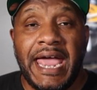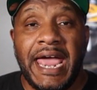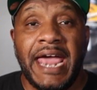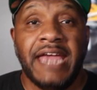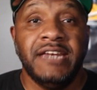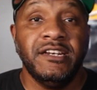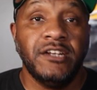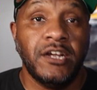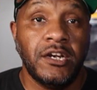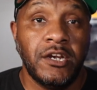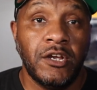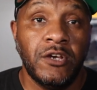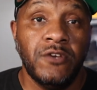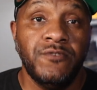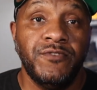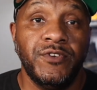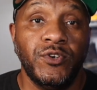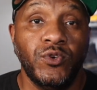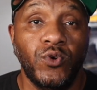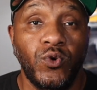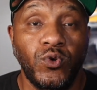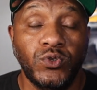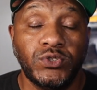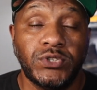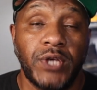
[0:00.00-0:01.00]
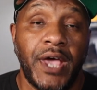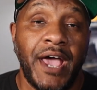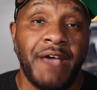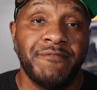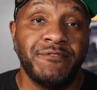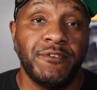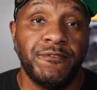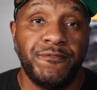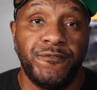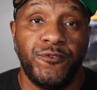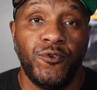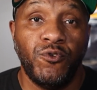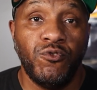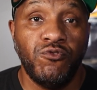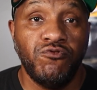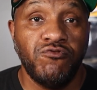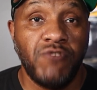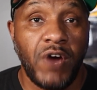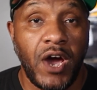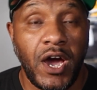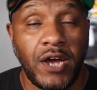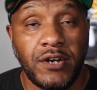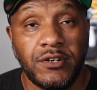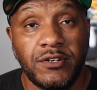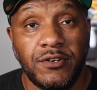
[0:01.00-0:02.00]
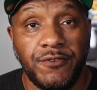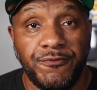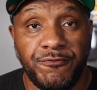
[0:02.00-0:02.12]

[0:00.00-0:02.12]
End Clothing also have the full run, the